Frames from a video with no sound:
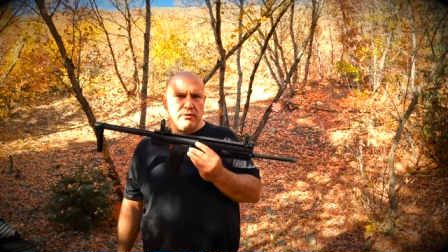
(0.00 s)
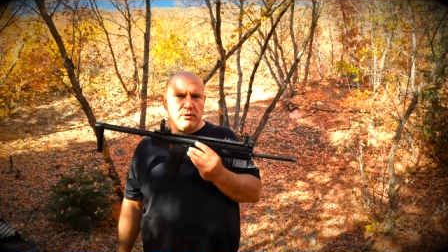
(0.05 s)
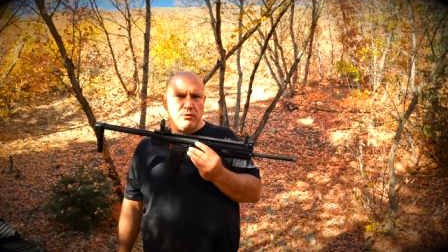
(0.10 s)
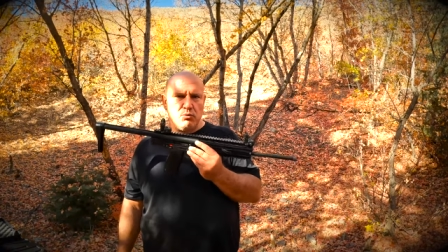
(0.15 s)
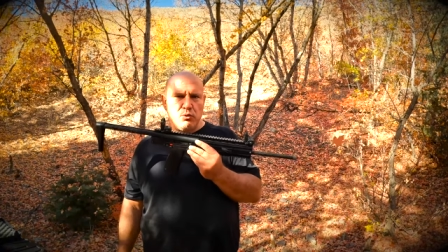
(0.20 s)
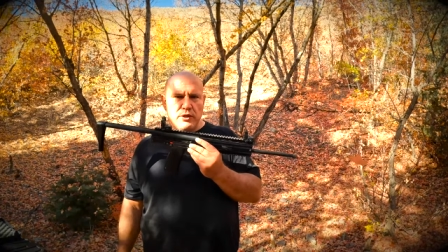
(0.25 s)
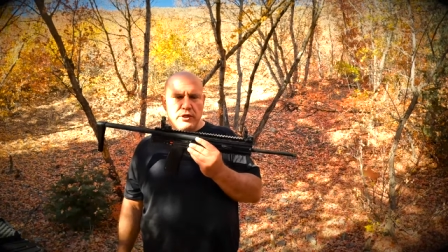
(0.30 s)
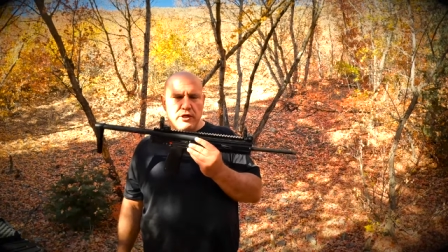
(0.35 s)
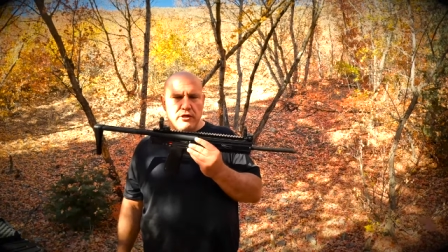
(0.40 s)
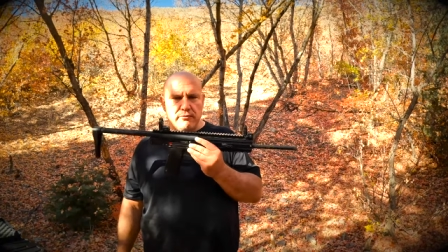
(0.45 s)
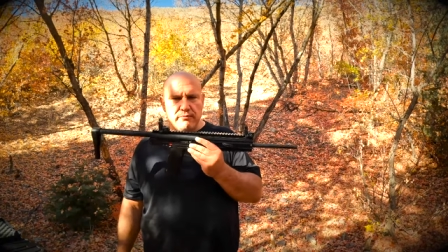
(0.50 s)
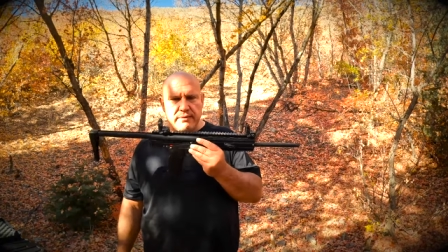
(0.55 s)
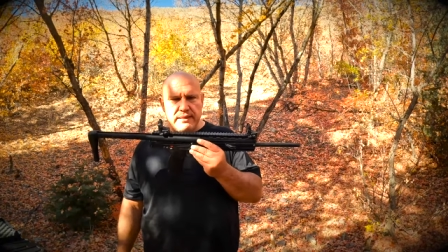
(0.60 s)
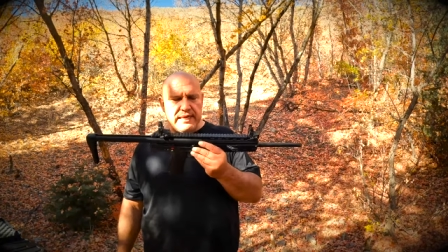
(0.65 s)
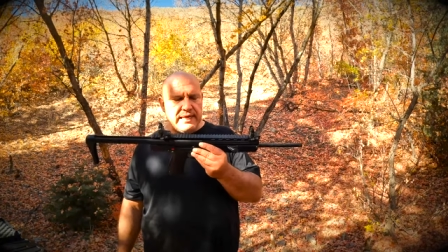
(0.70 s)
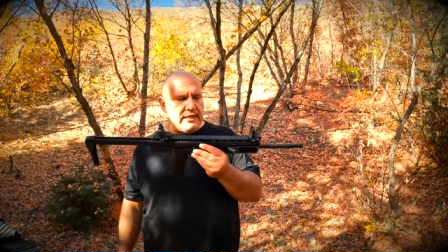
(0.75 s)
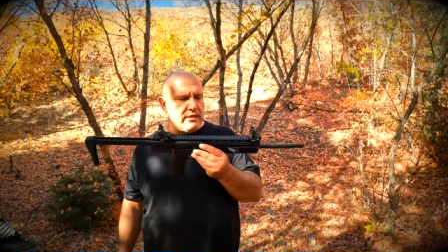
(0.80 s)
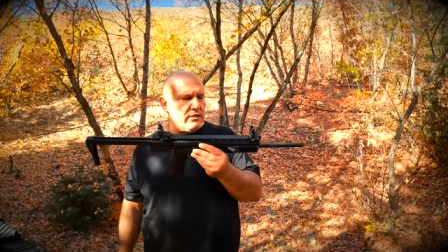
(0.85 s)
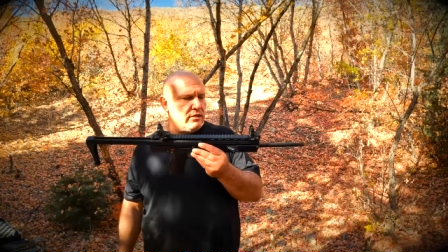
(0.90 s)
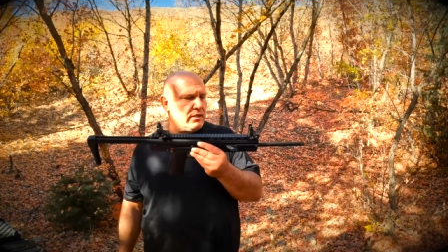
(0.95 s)
we can be
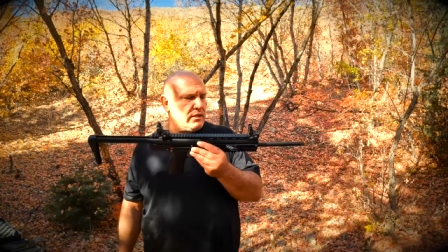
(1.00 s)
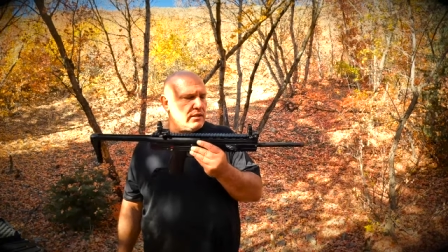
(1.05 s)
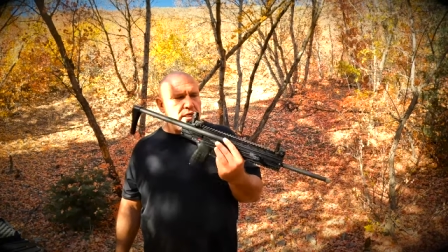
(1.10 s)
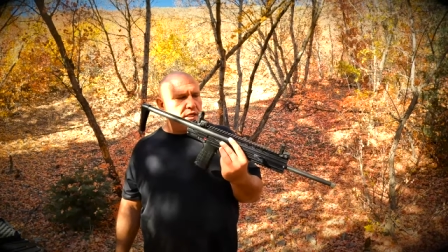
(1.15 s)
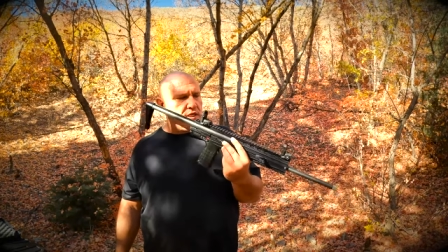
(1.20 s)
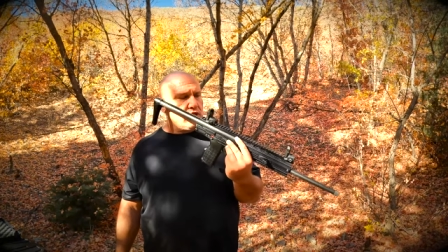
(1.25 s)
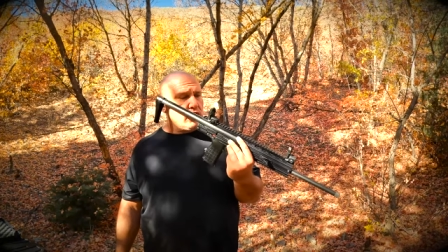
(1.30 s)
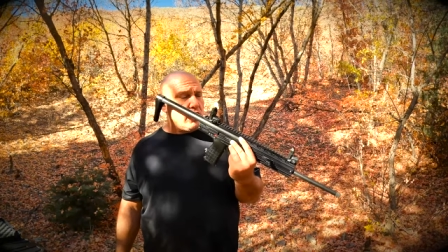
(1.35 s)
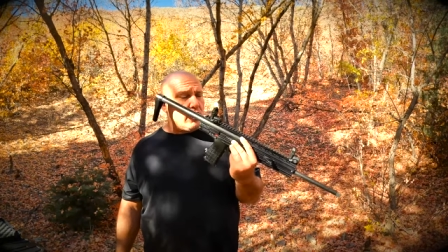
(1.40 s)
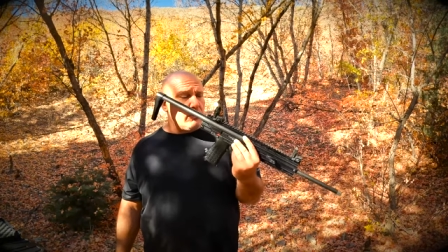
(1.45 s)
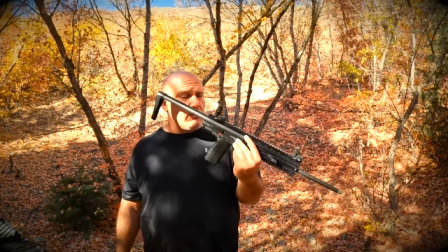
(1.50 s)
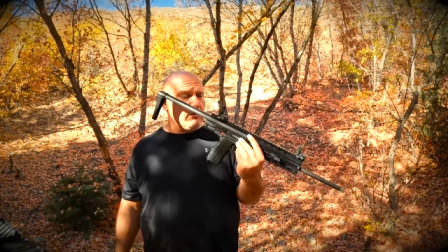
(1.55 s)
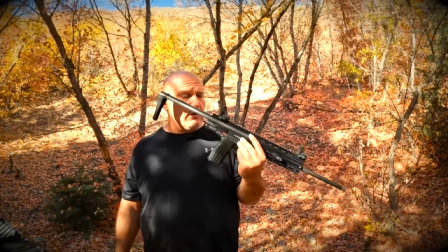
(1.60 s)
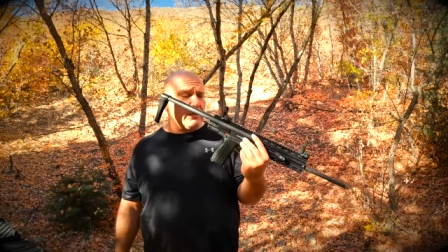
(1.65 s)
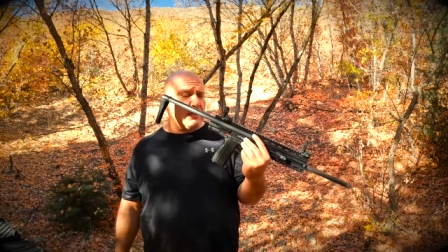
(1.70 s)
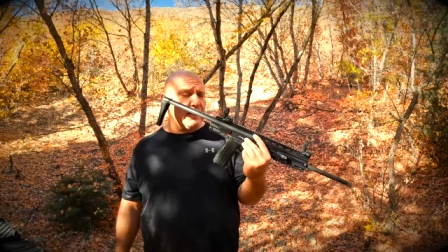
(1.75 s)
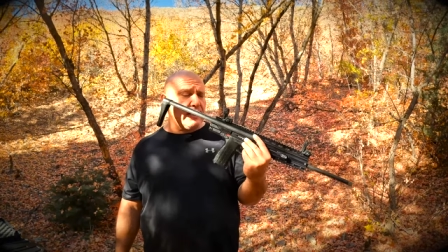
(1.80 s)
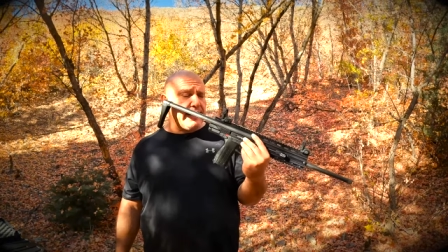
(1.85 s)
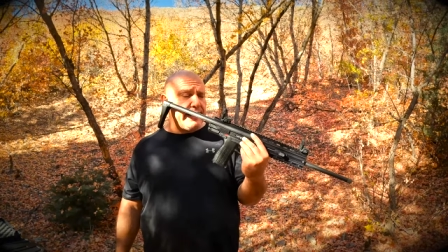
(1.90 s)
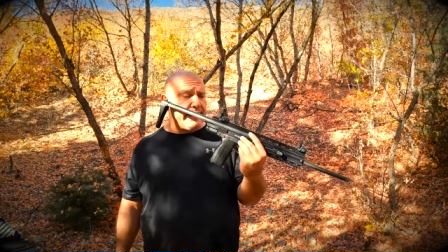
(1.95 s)
accurate. It's hard with
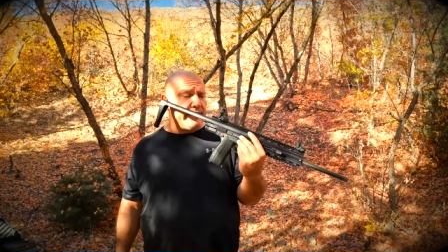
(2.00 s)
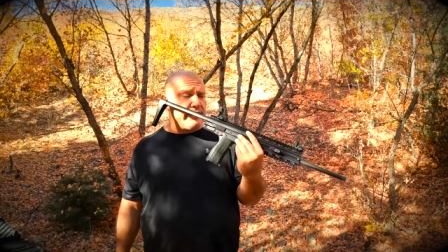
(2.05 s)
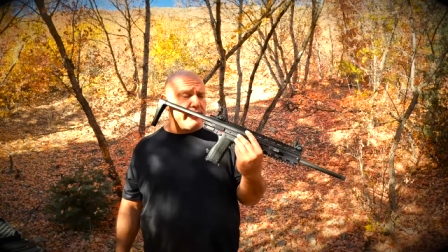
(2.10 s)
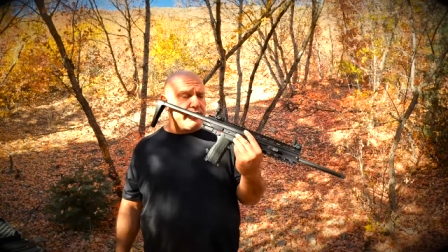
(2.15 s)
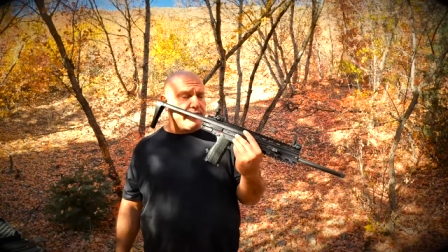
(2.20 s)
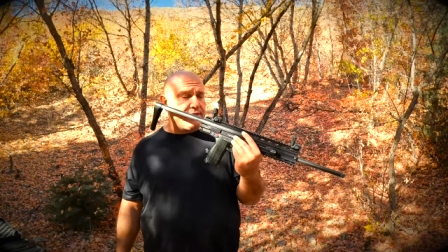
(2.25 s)
the iron